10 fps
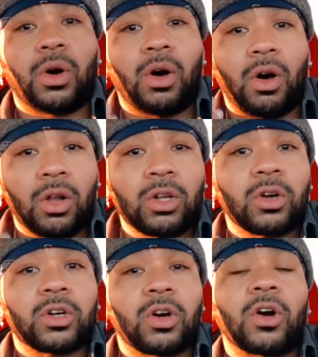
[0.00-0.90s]
all our
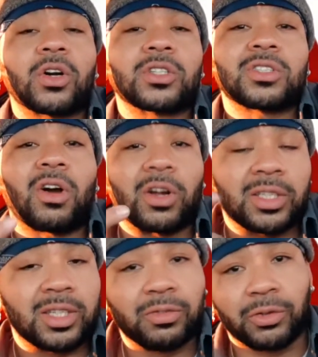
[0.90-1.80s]
cars are
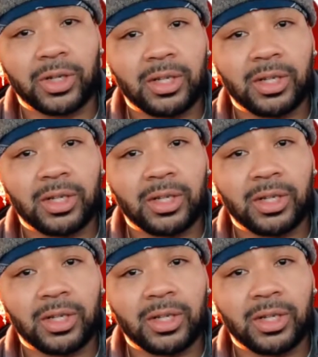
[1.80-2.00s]
different.